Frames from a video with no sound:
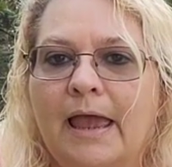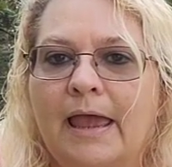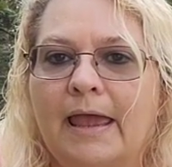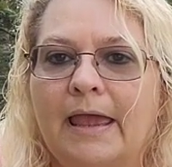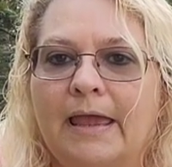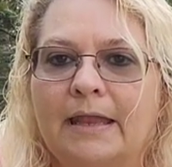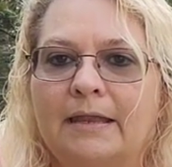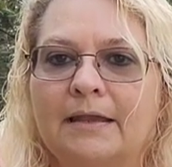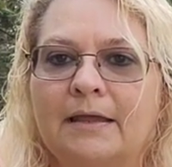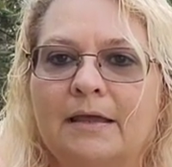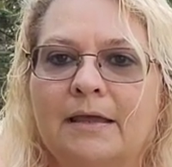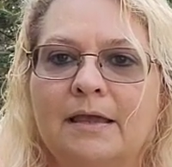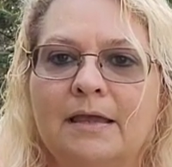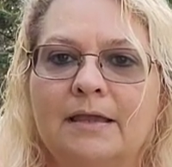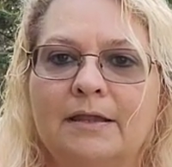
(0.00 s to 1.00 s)
And,
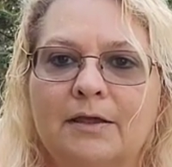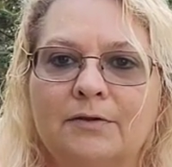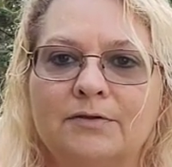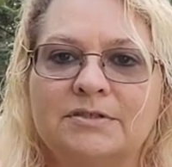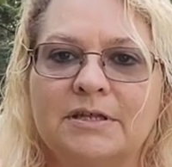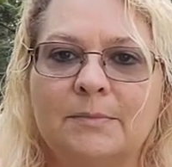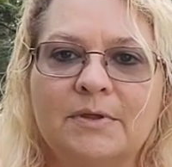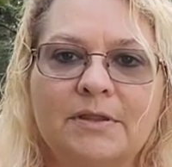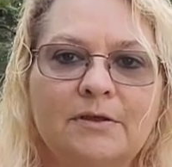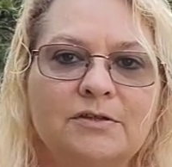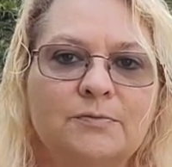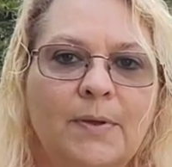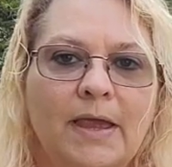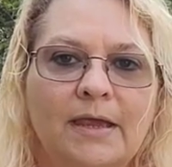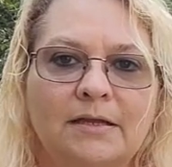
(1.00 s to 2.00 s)
some of
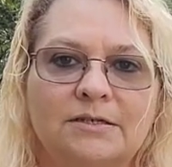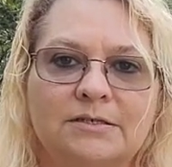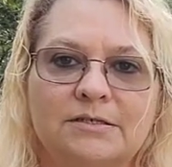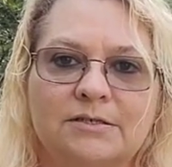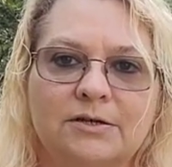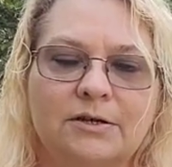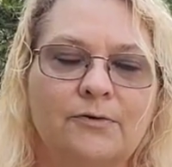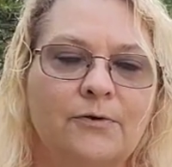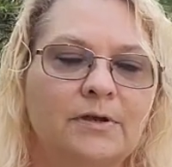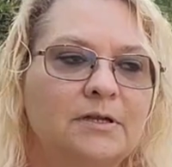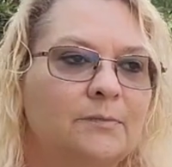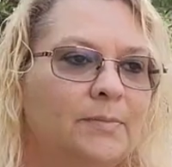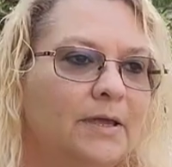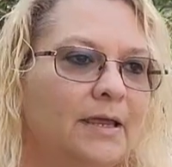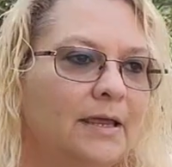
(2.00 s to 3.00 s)
those pages are going
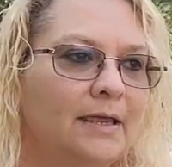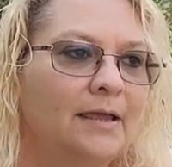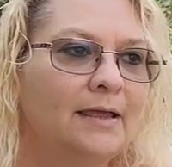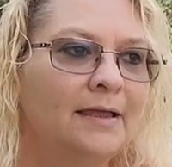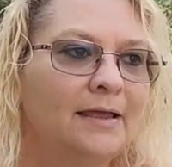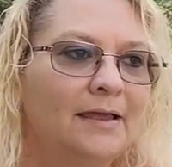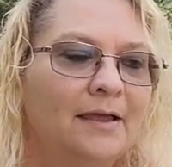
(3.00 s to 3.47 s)
to be,